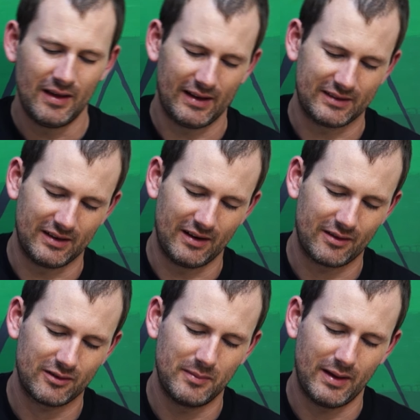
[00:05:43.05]
That's
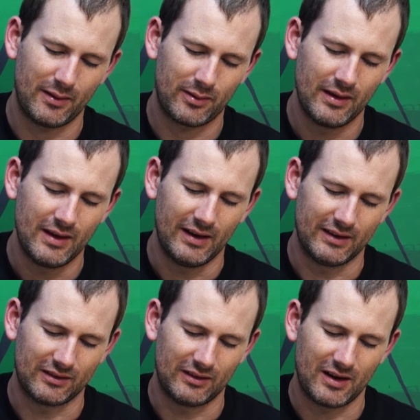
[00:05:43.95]
another myth, is
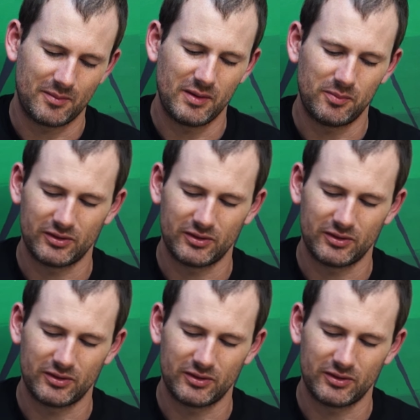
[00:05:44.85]
a lot of people